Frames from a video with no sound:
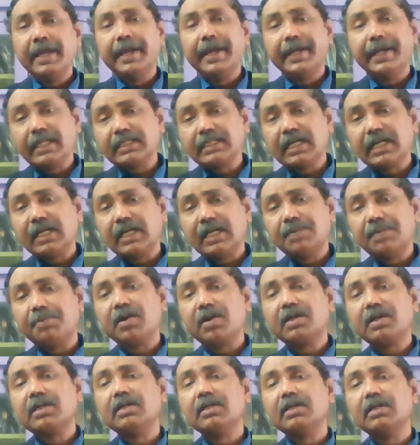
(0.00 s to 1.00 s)
it has got
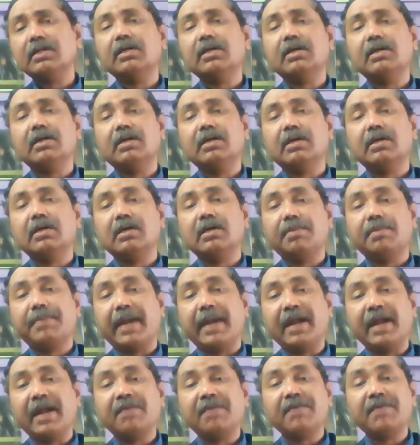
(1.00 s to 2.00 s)
product
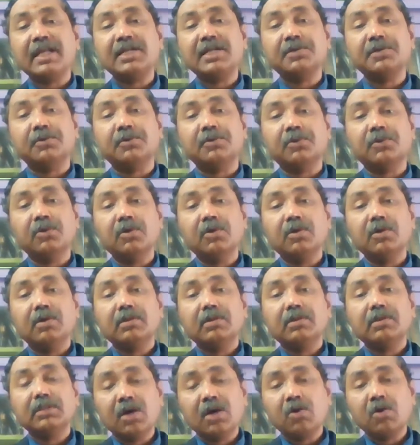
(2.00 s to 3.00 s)
brand value.
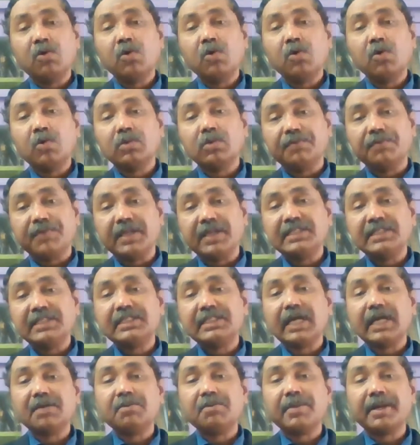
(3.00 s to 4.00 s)
Now the French
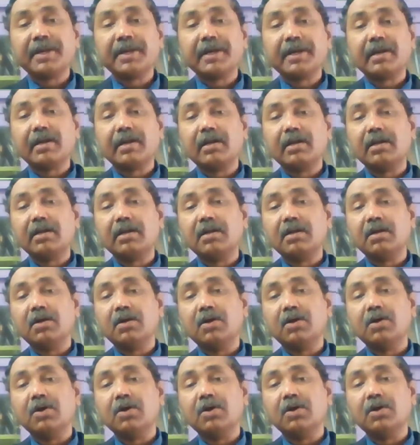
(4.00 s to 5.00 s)
automaker
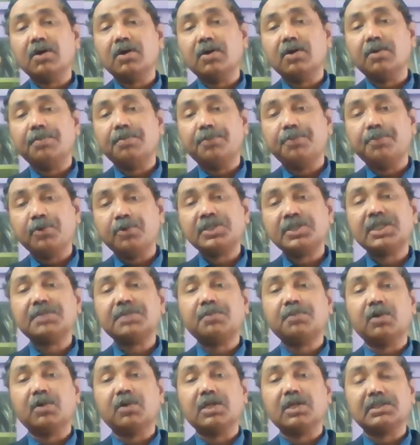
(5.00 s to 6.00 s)

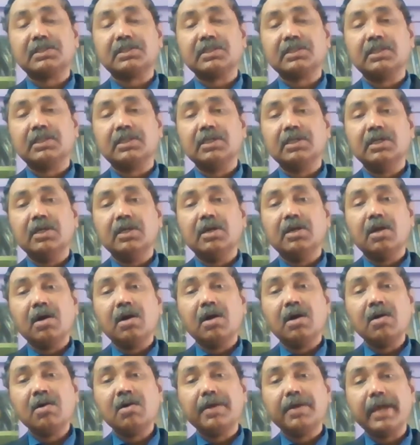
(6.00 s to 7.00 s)
Peugeot Motors,
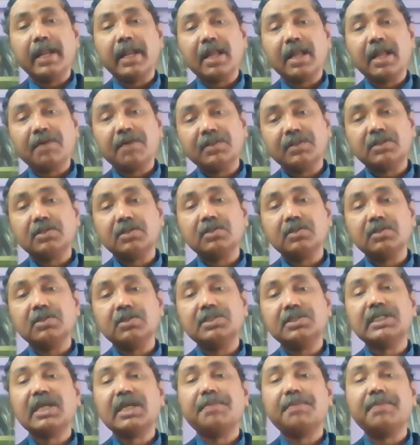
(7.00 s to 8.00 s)
along with the
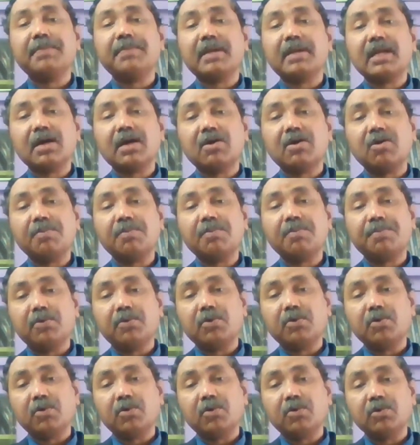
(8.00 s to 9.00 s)
CK Birla Group,
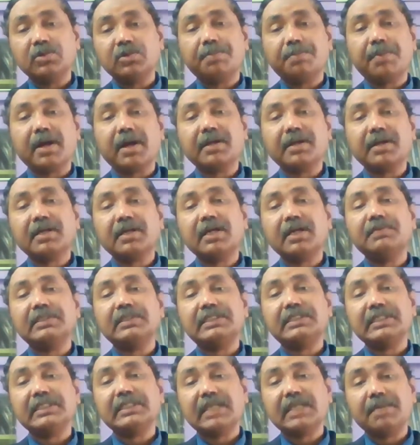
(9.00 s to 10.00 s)
they partnered
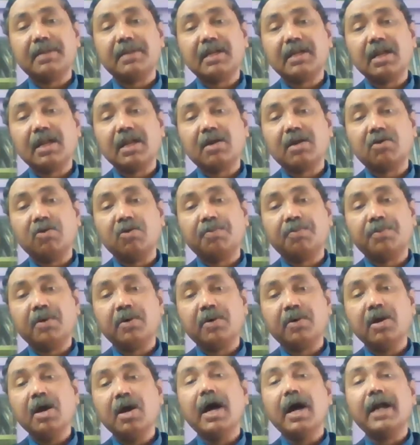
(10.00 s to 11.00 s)
with CK Birla Group,
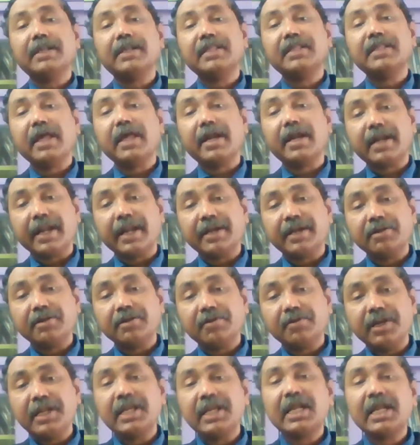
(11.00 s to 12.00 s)
and they are trying to
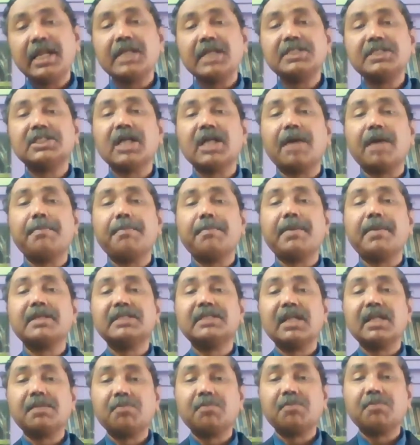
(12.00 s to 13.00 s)
relaunch the
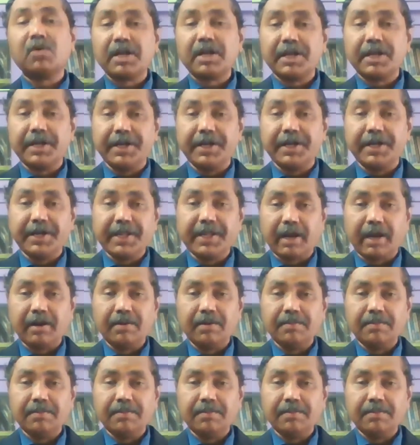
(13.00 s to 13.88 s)
Ambassador model in India.